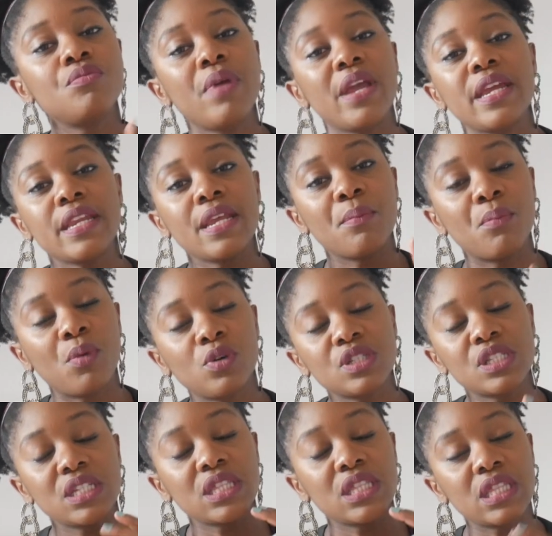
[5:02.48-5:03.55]
main
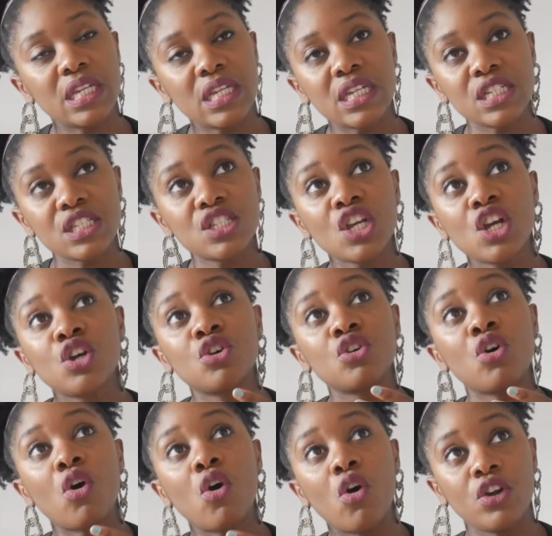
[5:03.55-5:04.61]
important things
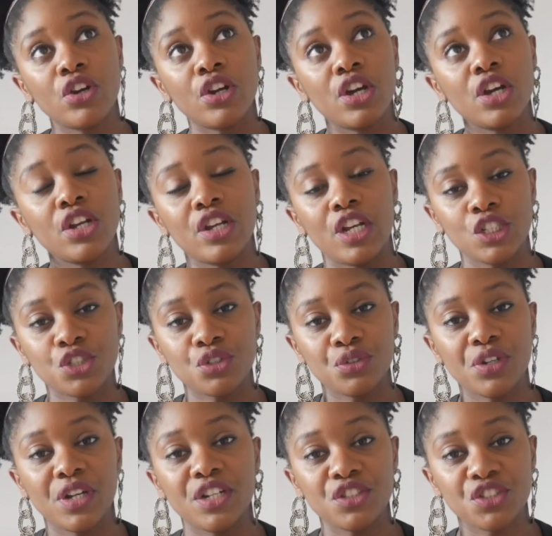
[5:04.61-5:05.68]
on a natural
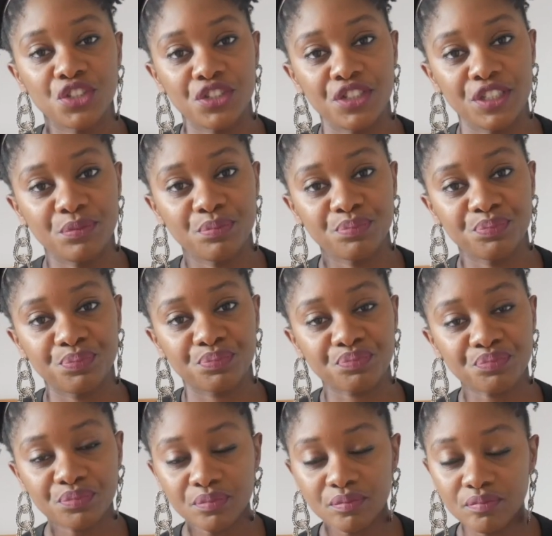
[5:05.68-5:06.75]
hair journey.
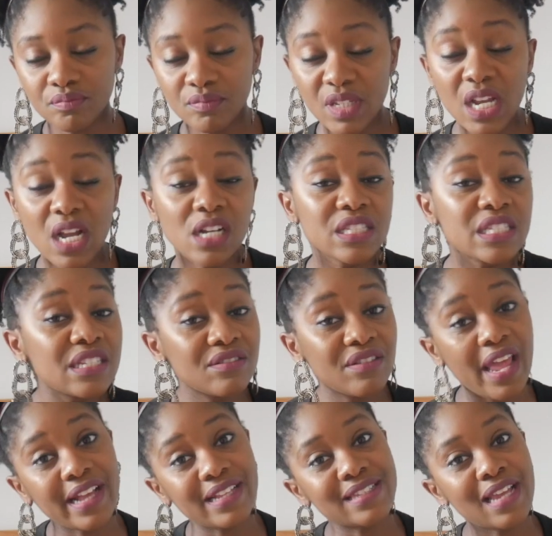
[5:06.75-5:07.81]
Until
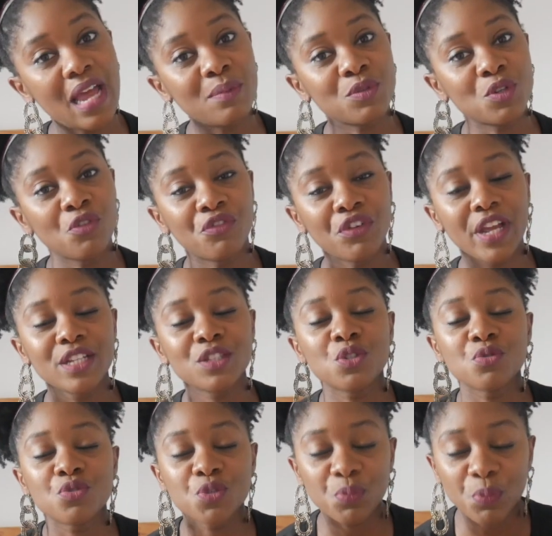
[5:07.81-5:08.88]
next time, don't forget
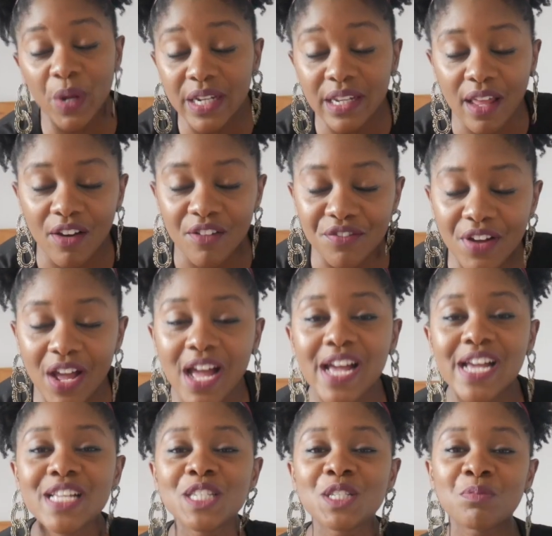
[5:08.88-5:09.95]
to spread love,
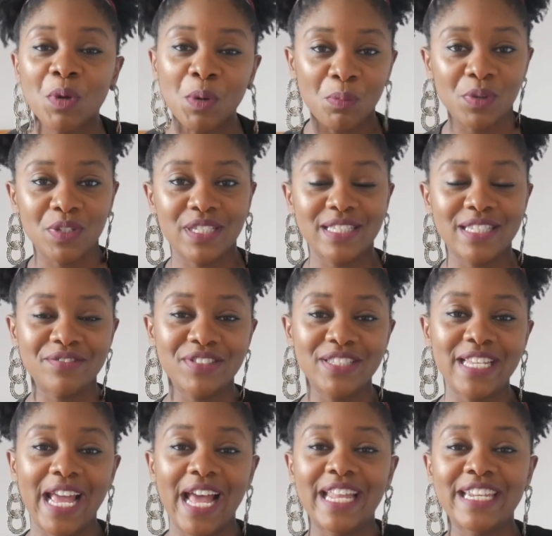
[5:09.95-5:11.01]
spread
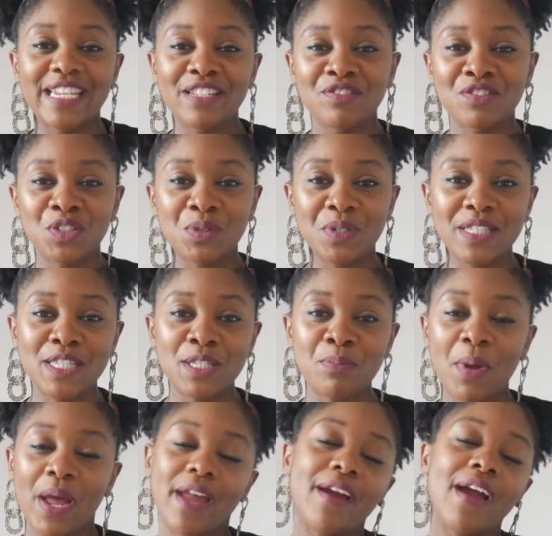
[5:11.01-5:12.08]
positivity, and live to
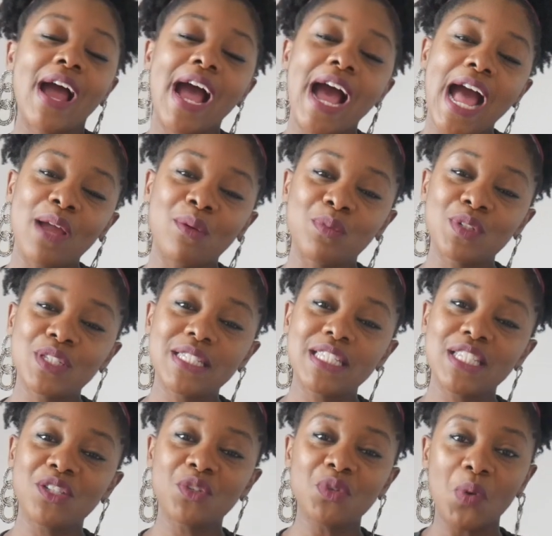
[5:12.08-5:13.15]
inspire. I will
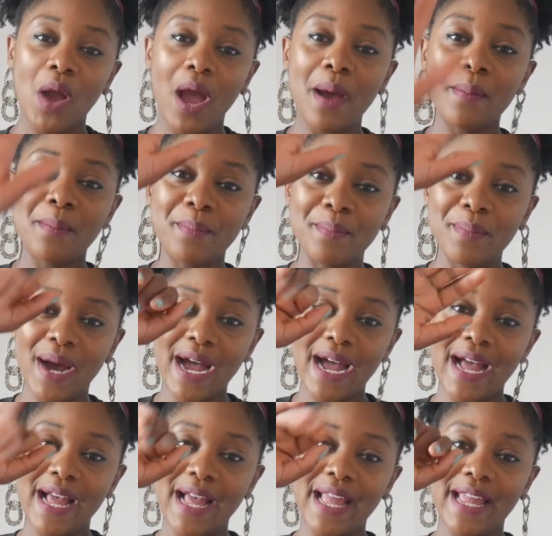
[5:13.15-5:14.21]
see you.
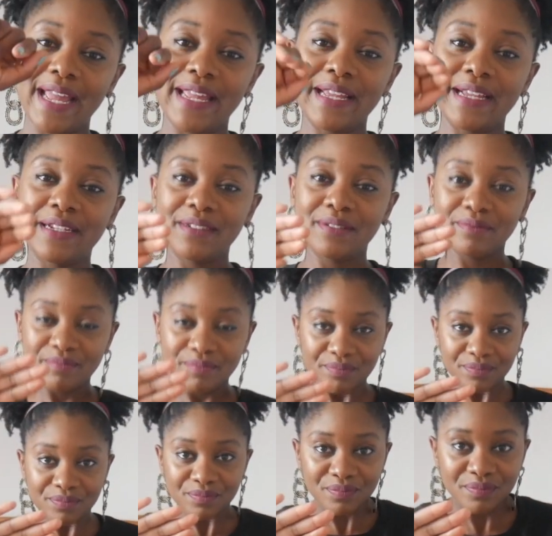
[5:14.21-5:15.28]

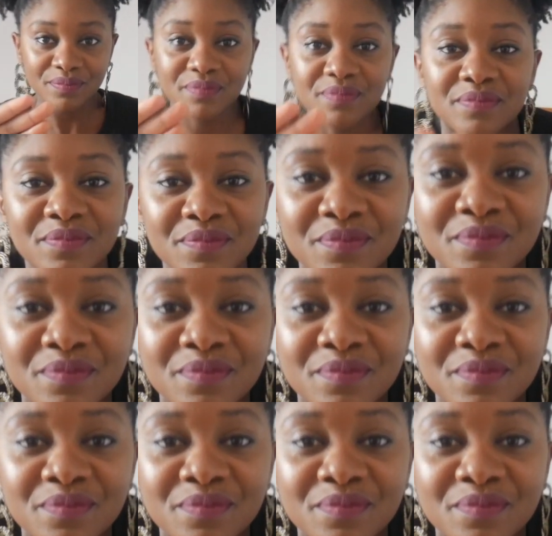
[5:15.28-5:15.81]
Bye.